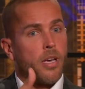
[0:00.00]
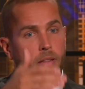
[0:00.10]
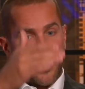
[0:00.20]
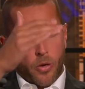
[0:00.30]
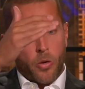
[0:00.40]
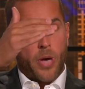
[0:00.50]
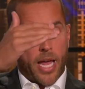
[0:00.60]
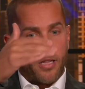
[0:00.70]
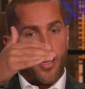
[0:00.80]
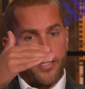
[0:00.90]
then Google
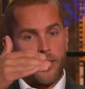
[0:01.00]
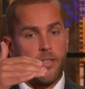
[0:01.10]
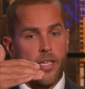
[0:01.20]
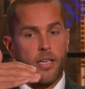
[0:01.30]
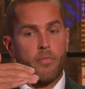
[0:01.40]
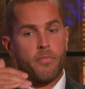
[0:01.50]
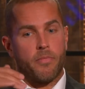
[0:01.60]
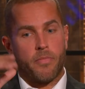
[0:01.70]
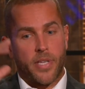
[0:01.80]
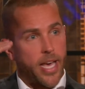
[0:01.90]
analyzes the
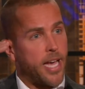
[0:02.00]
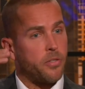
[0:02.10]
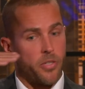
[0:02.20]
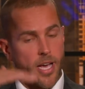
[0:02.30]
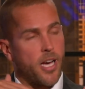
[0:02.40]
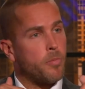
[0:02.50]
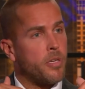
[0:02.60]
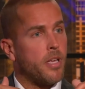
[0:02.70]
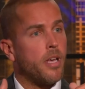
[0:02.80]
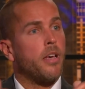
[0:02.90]
case or the
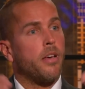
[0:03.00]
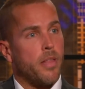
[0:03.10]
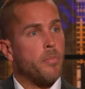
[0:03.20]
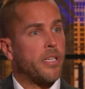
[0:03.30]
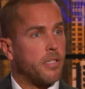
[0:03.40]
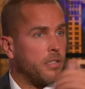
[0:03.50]
argument, then makes a